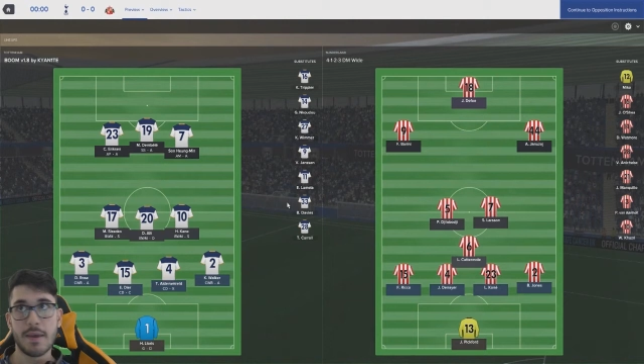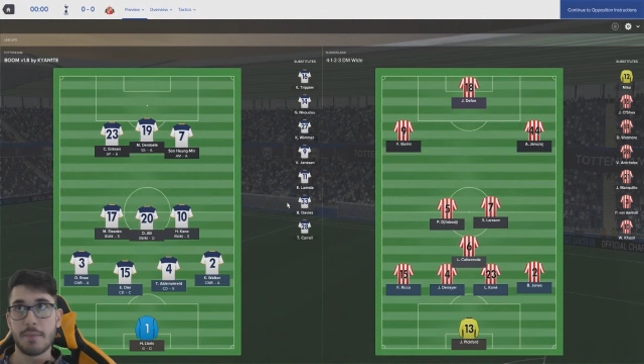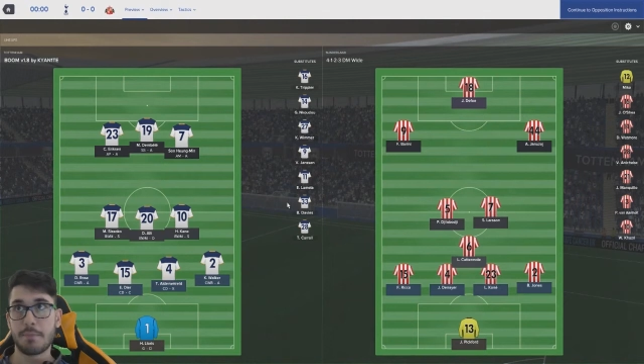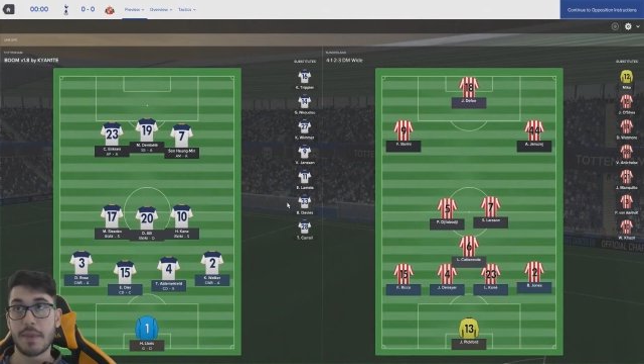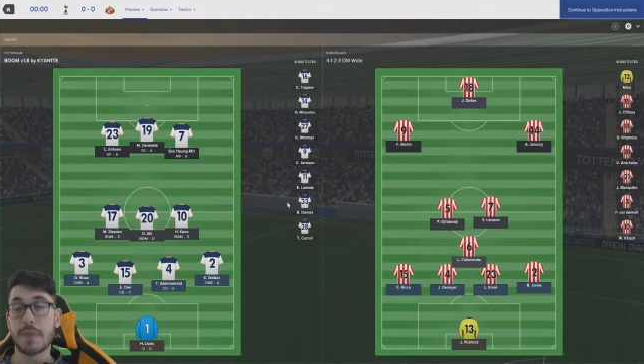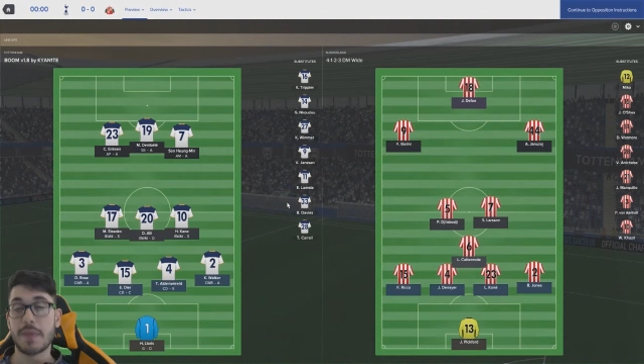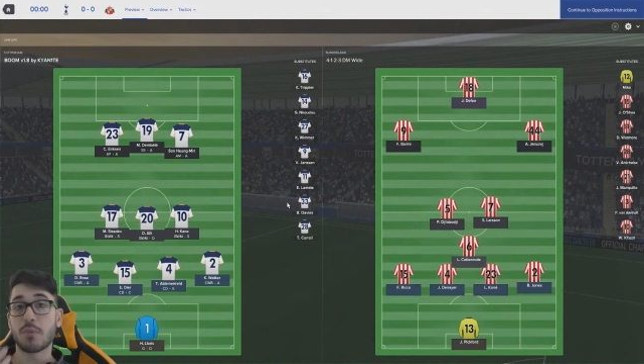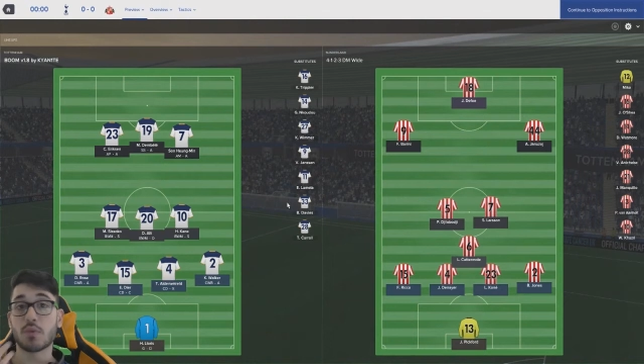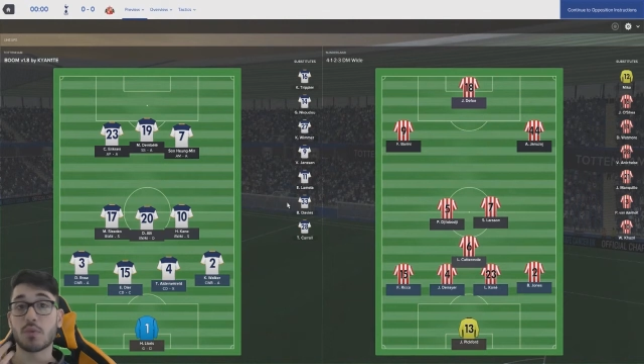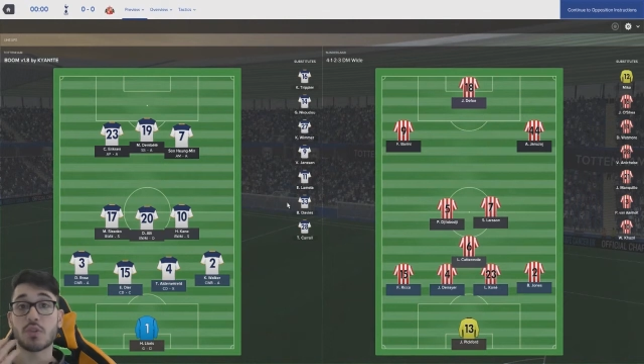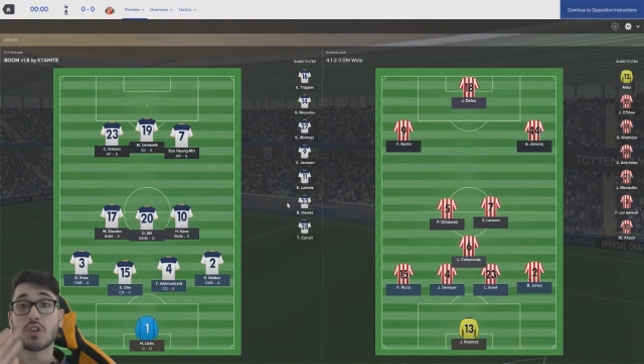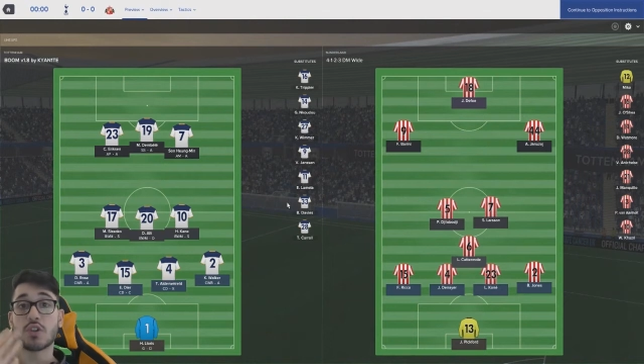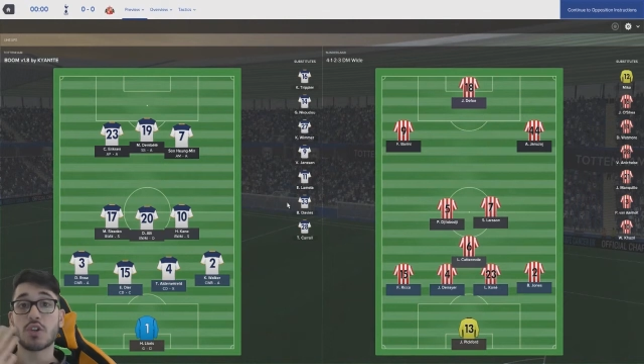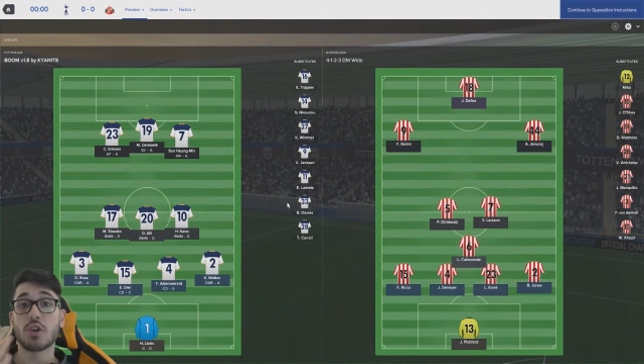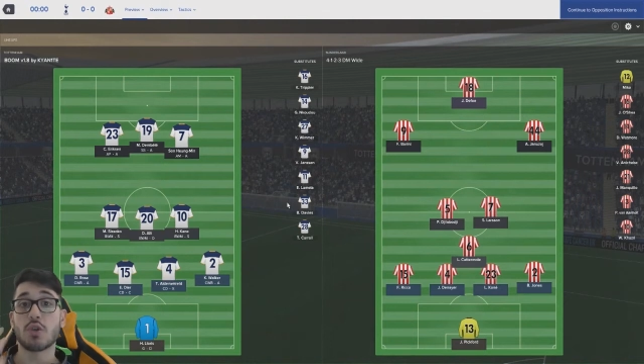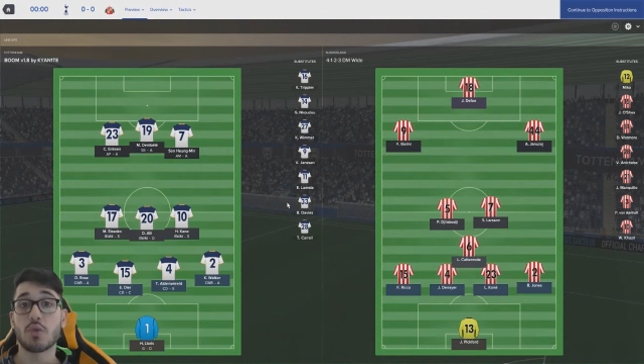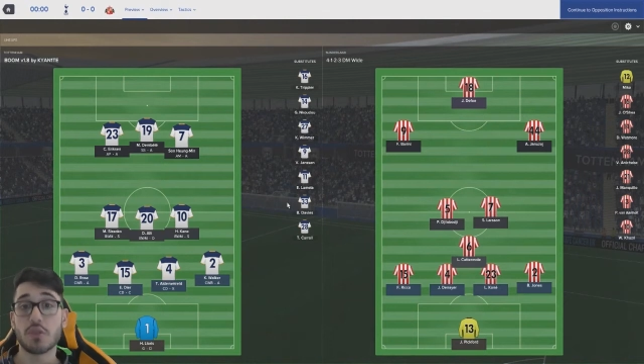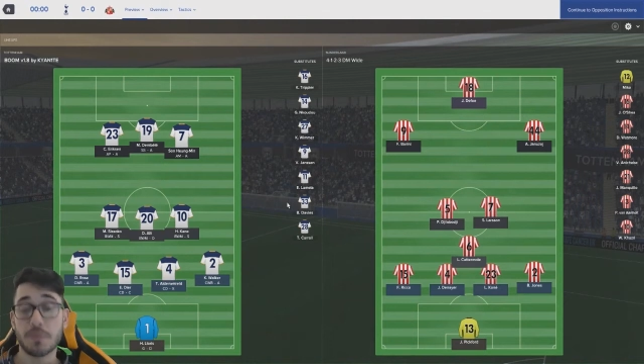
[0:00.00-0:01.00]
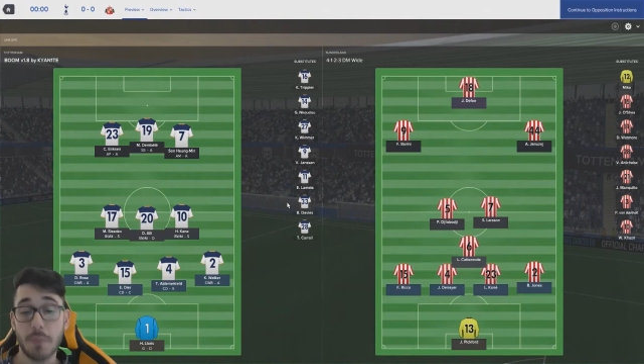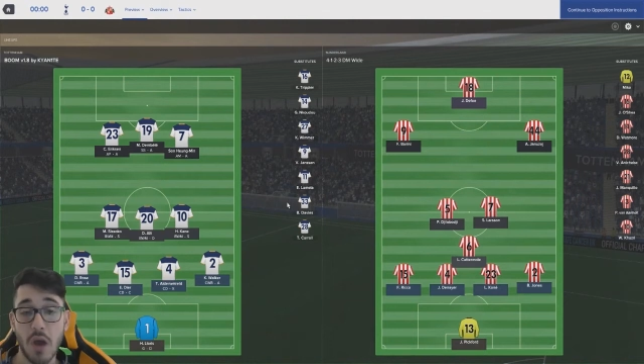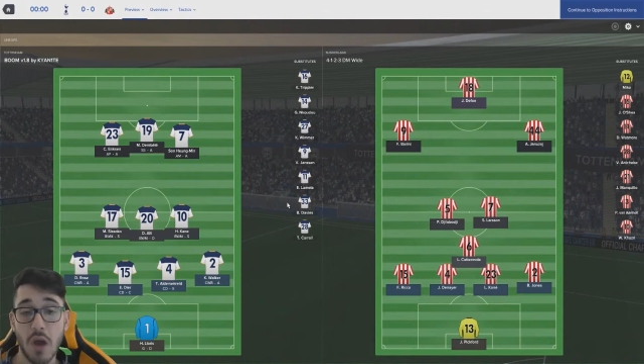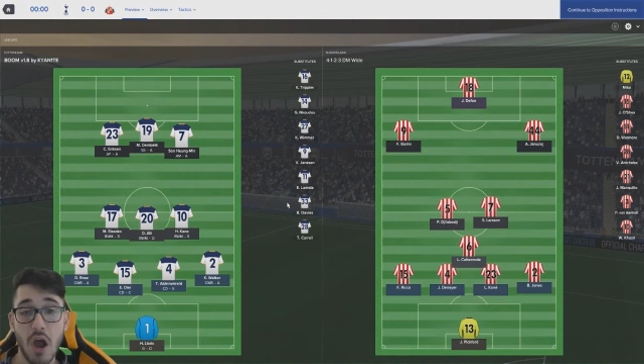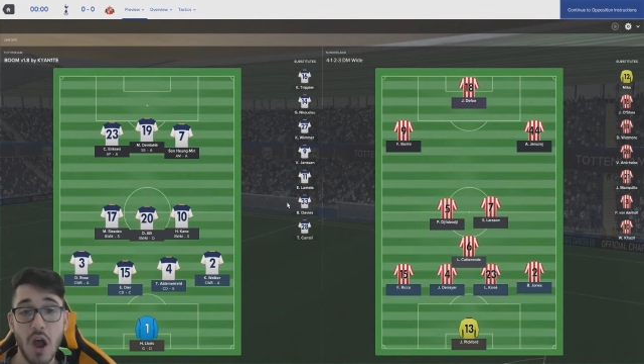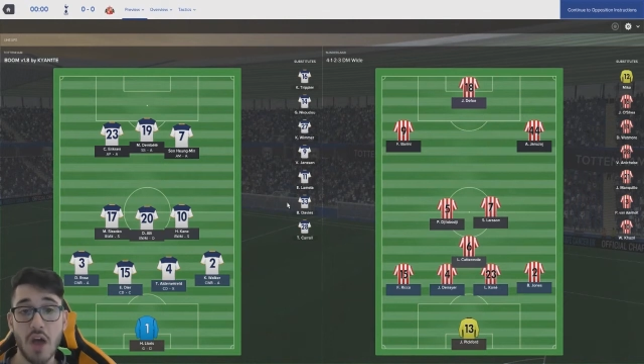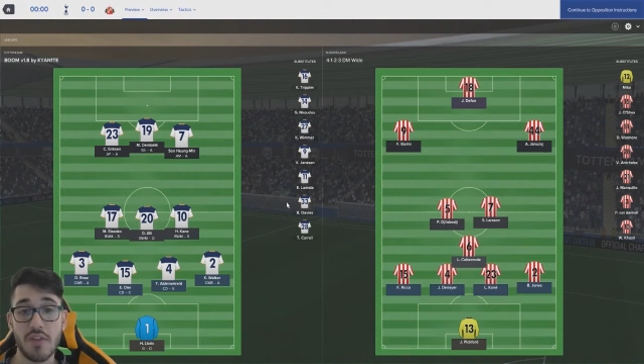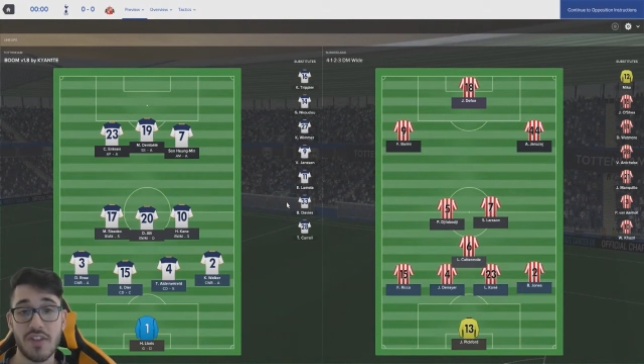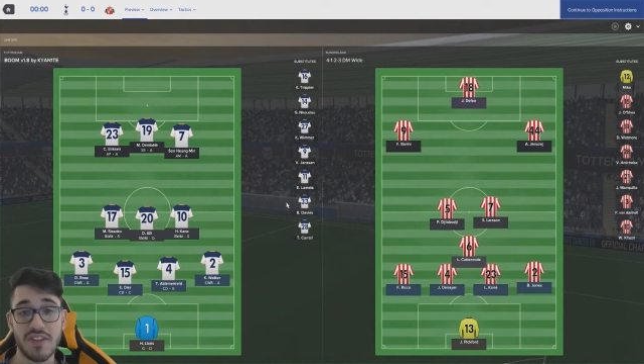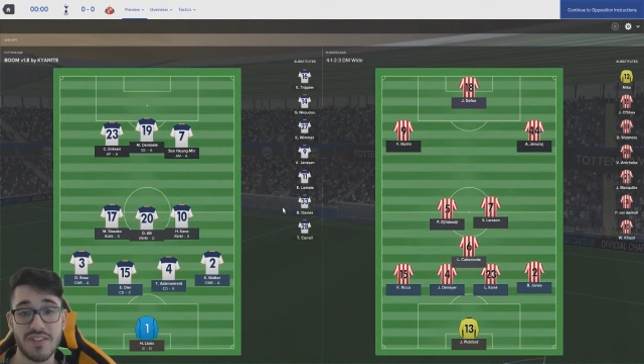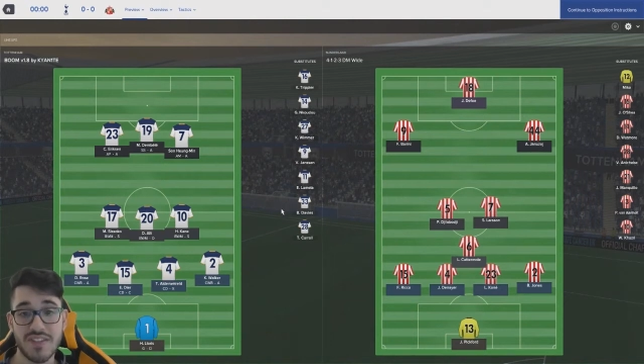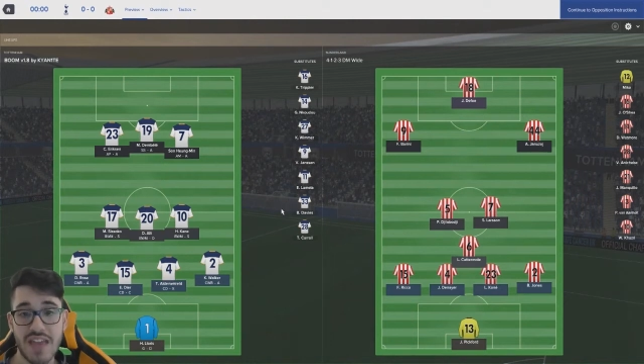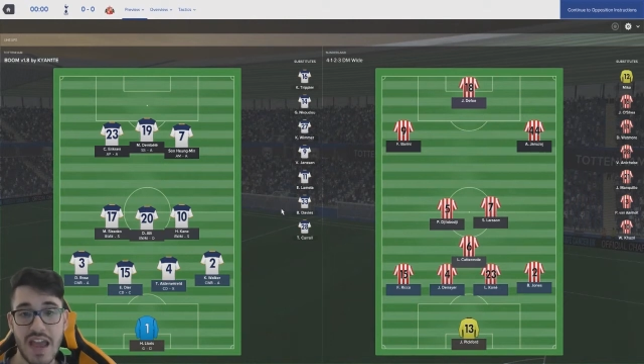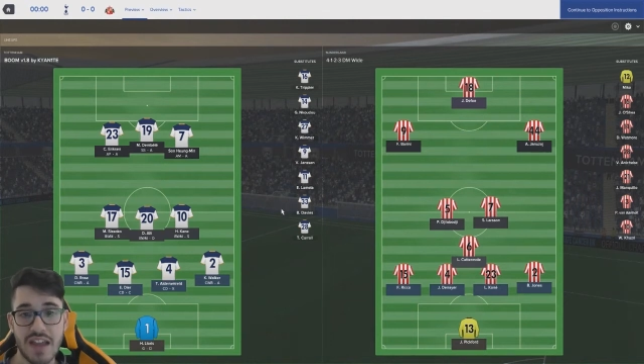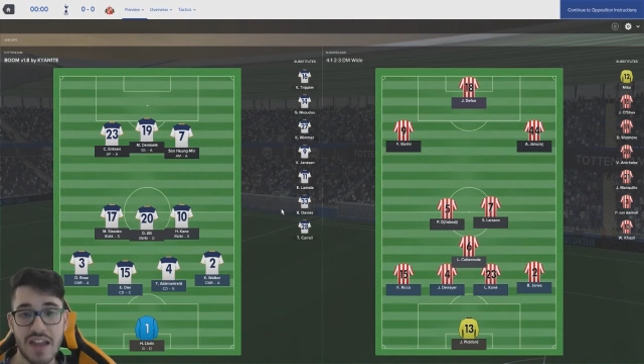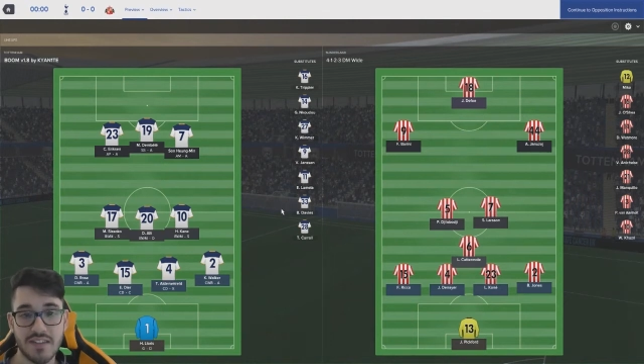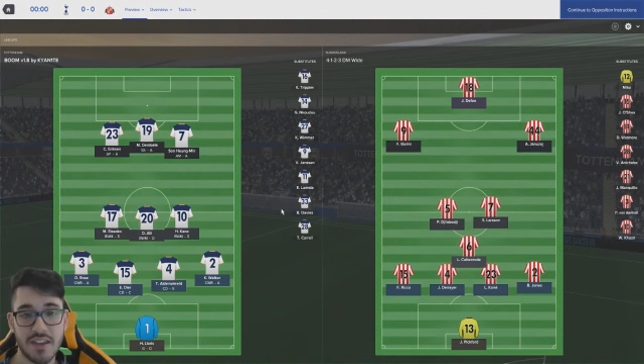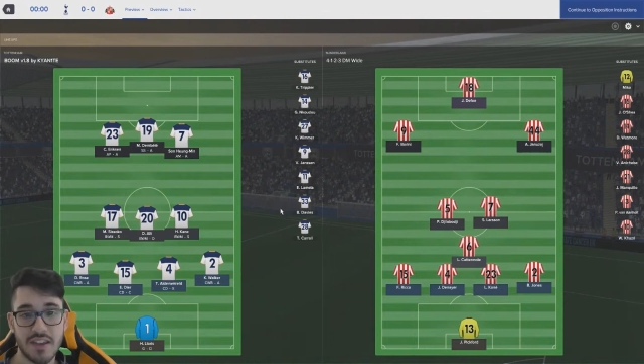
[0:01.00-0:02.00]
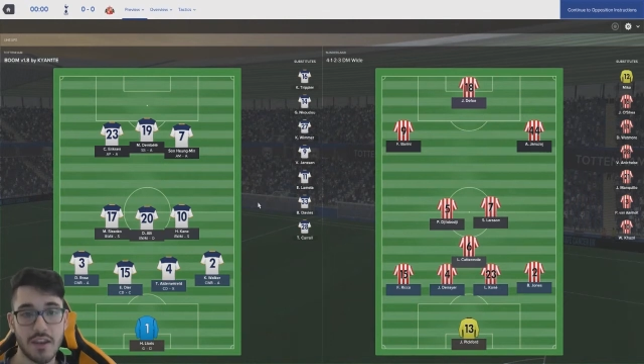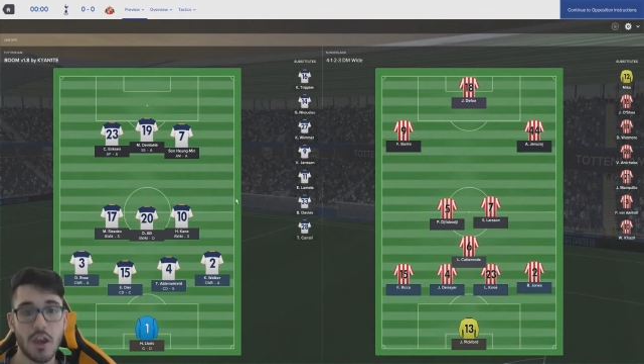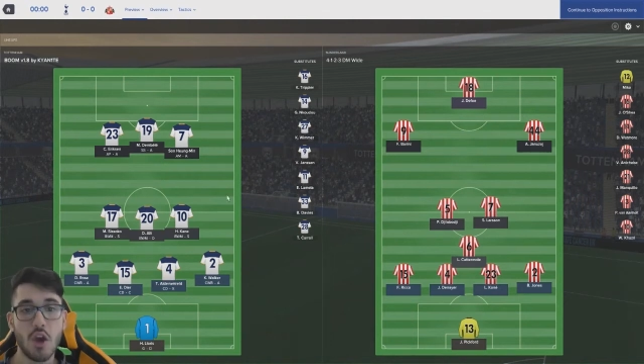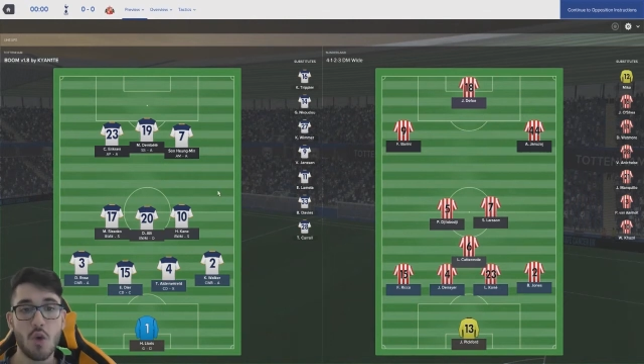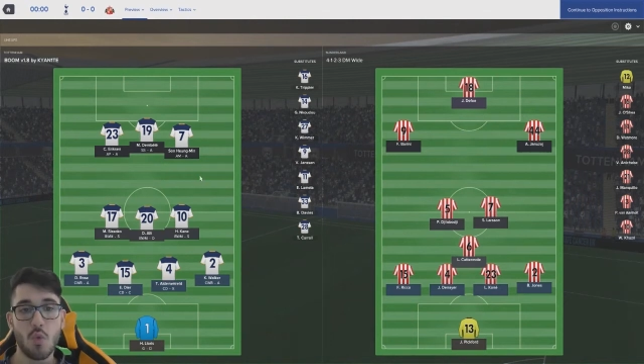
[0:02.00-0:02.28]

people to do as part of this tactic.